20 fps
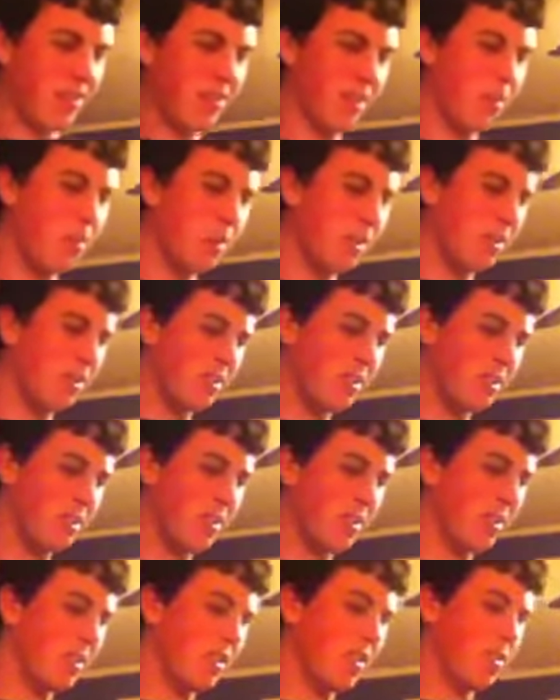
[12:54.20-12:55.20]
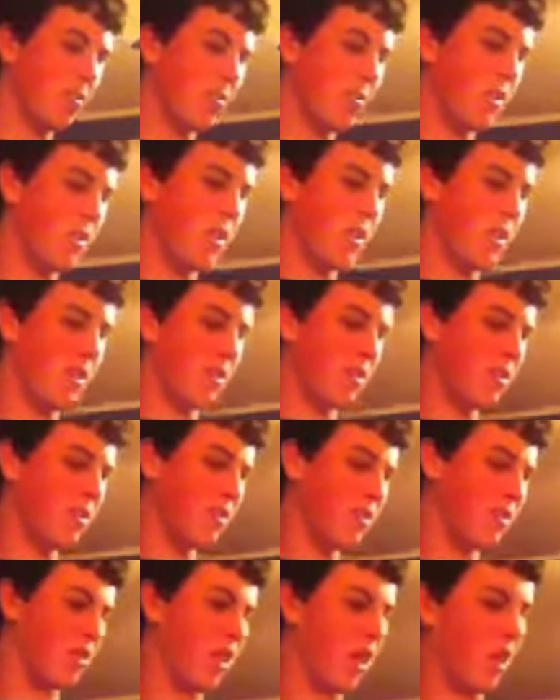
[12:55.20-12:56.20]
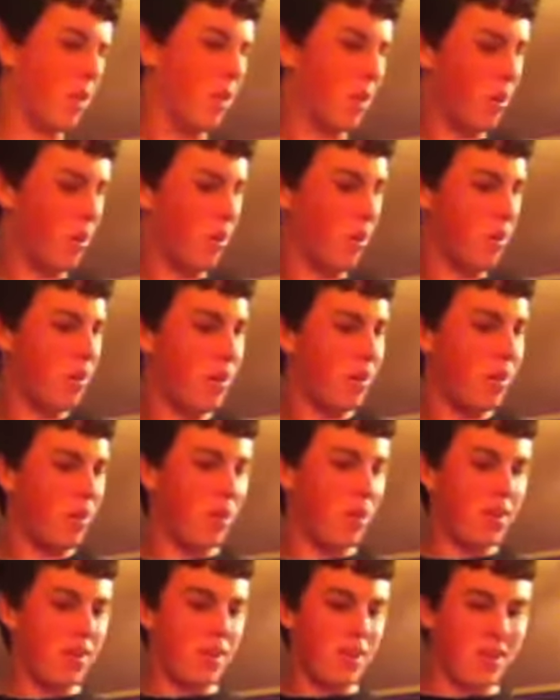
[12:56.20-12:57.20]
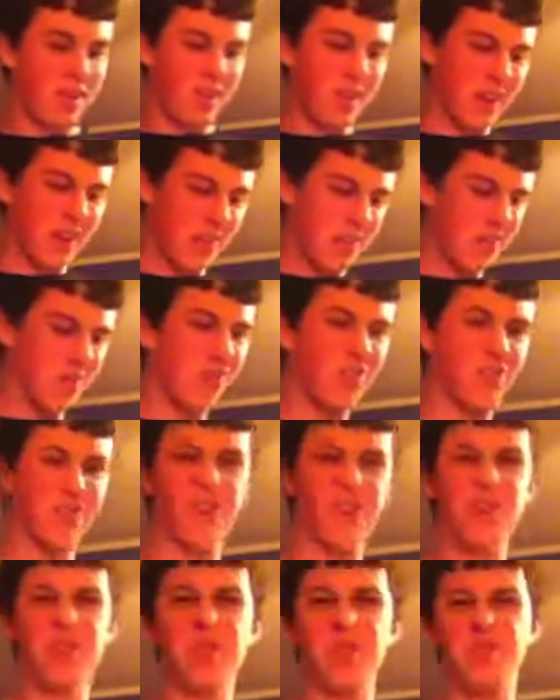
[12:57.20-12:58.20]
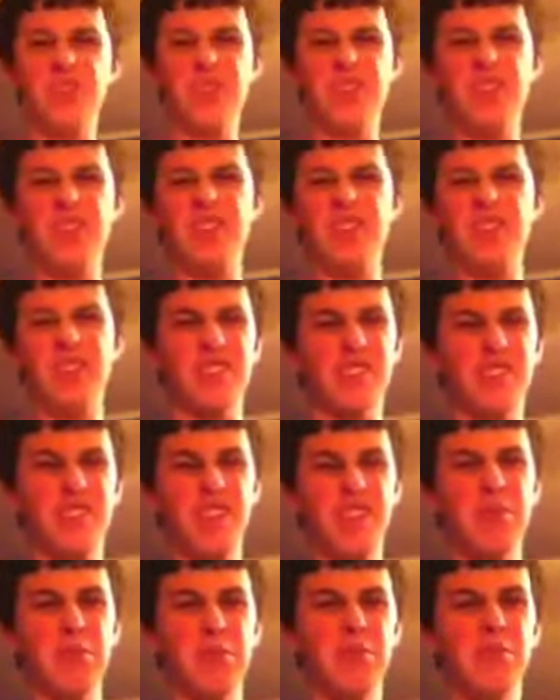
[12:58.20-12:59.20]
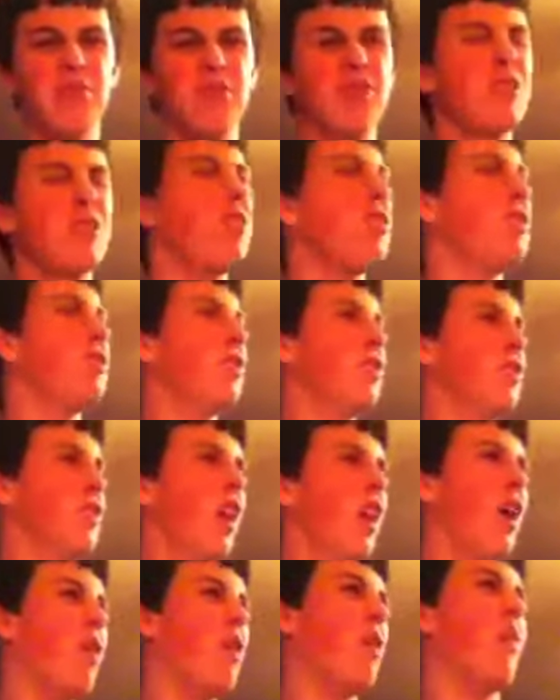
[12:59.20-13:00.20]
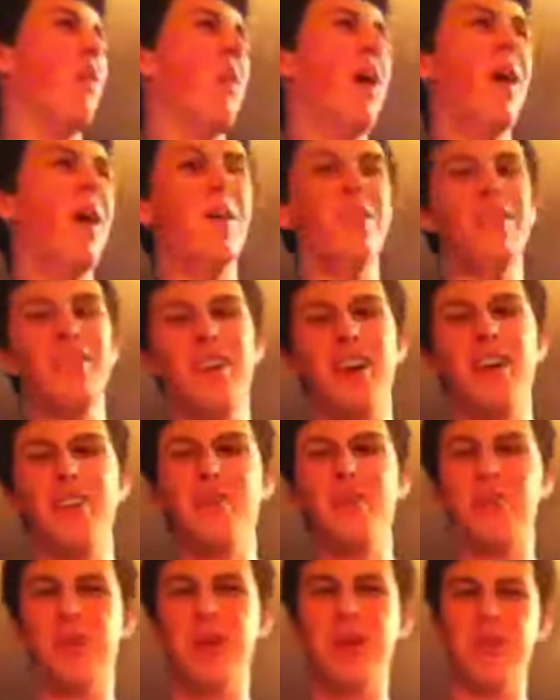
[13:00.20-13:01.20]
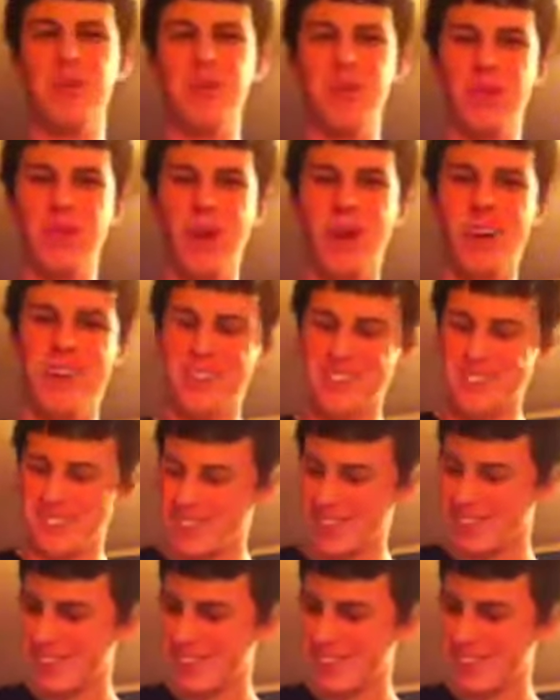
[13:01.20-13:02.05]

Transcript: Then we get Cena defeating Cesaro. Cesaro changes his name. It's just Cesaro now. It sounds pretty retarded.